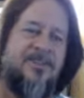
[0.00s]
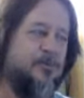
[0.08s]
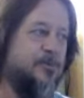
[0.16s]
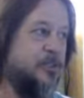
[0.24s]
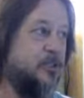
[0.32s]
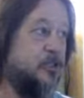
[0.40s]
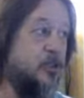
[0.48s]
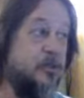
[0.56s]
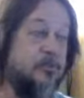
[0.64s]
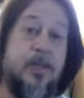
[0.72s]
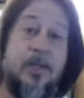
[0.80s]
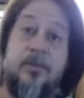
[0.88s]
we
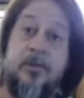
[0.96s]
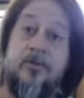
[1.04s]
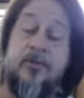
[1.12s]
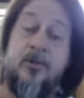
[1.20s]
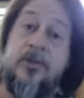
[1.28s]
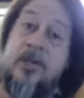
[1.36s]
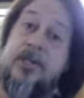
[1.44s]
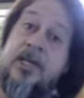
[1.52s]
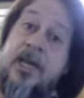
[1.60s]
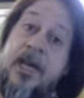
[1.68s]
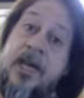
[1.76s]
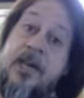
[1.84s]
should be able to vote on
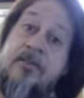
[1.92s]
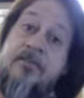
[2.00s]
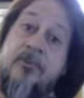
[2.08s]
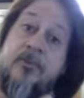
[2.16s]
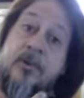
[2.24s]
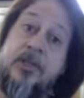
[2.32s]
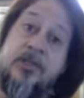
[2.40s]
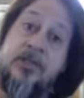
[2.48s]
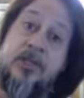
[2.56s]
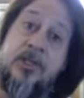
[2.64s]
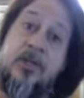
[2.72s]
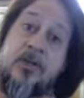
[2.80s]
every
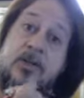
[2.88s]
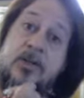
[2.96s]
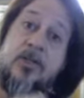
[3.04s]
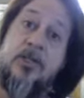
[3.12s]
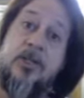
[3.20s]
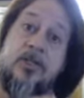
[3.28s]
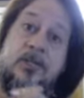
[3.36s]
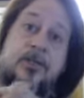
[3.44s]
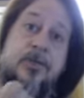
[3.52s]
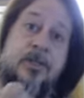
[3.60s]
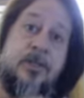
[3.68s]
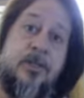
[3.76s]
single
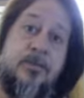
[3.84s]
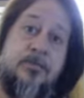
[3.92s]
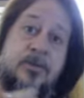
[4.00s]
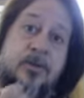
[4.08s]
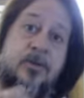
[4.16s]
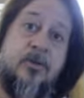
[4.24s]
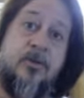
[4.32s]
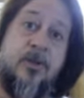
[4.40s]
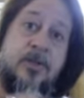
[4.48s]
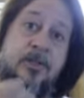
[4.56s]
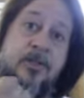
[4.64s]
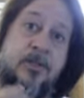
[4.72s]
issue that comes
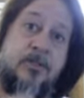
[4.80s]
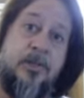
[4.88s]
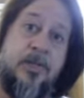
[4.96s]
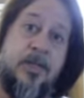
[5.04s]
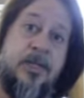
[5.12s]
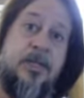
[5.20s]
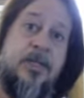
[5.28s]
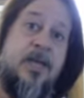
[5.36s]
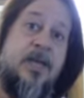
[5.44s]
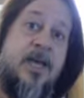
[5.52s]
across the plate,